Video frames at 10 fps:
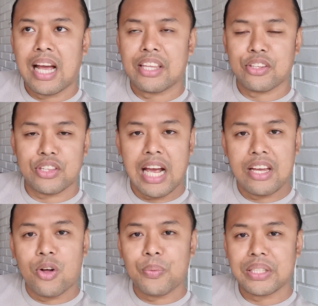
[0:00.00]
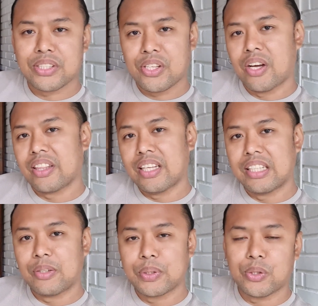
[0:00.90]
I, I always thought
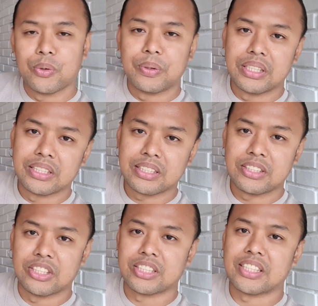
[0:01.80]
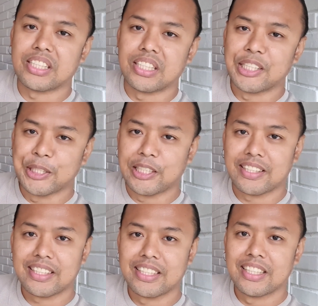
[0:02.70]
that it was always just the,
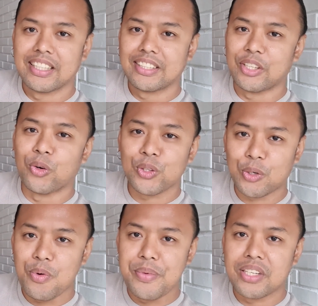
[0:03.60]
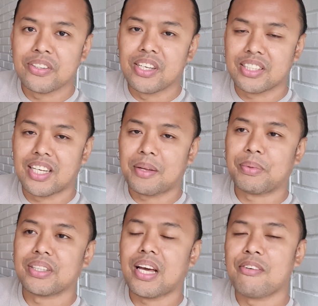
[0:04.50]
the older woman who does that.
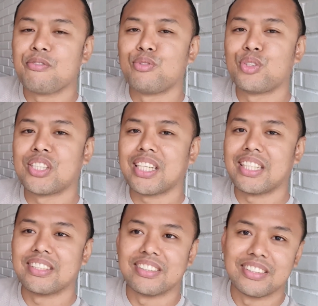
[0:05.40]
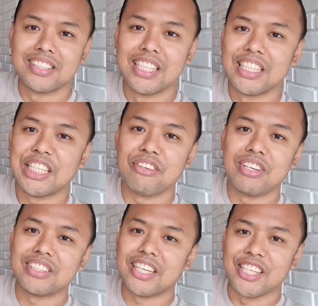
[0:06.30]
But I've seen
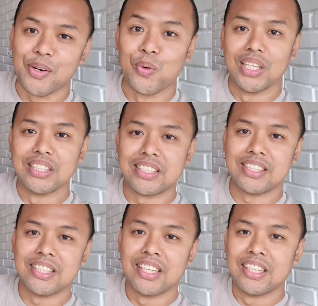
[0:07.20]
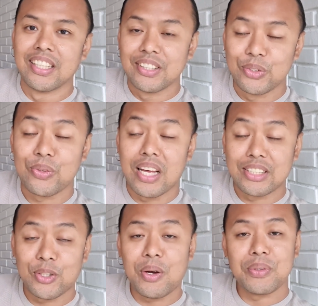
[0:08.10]
even the young ones do
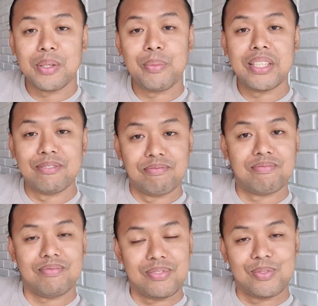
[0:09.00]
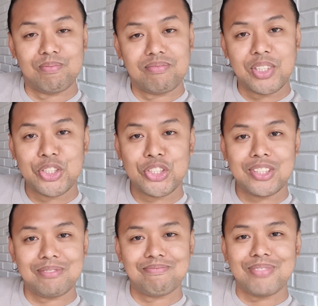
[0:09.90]
that, so I was a bit
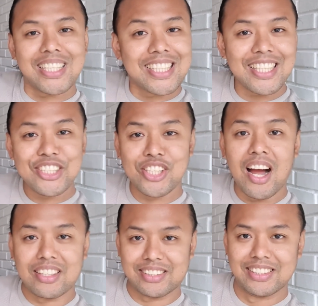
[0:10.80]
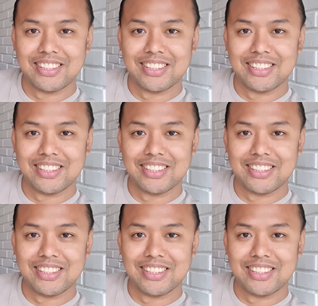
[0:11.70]
pleasantly shocked.